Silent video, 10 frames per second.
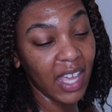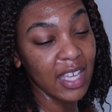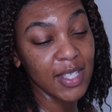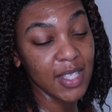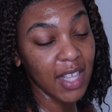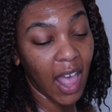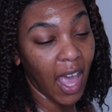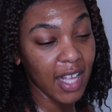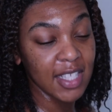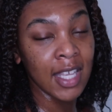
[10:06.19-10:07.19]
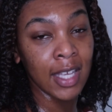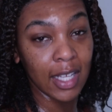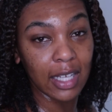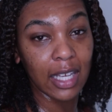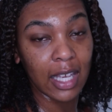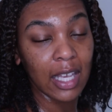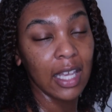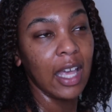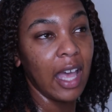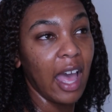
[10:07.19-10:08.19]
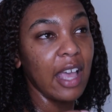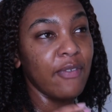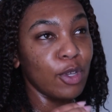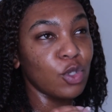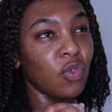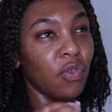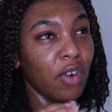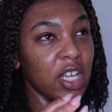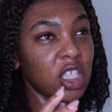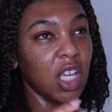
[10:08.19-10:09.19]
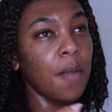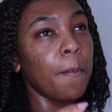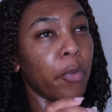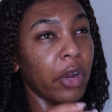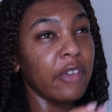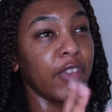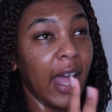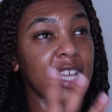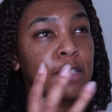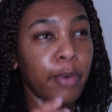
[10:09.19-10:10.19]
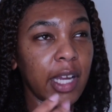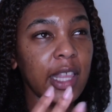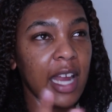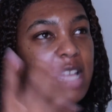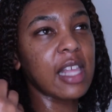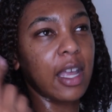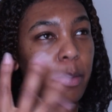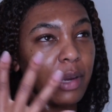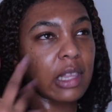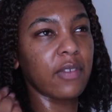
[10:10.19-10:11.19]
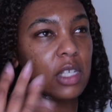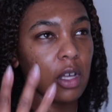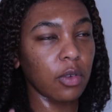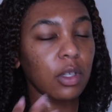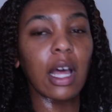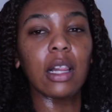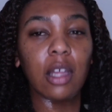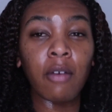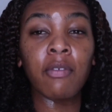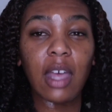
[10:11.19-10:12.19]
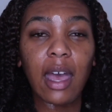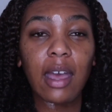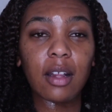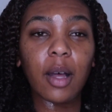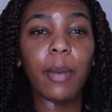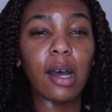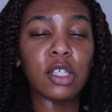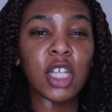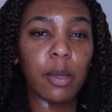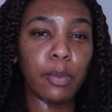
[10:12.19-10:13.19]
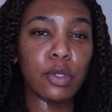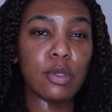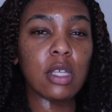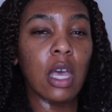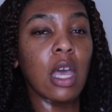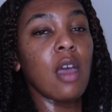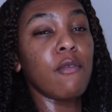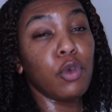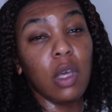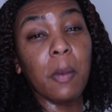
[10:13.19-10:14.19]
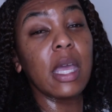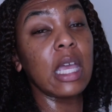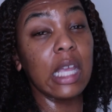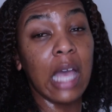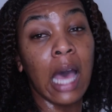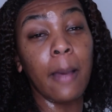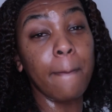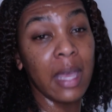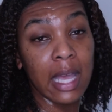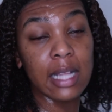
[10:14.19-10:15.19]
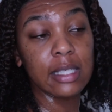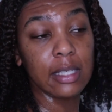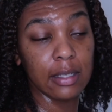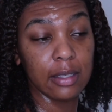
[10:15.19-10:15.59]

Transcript: it's like tingly. It feels fresh. It's like it's breathing. It has like a breath of its own. And I love that about shampoos. You give me any kind of mint,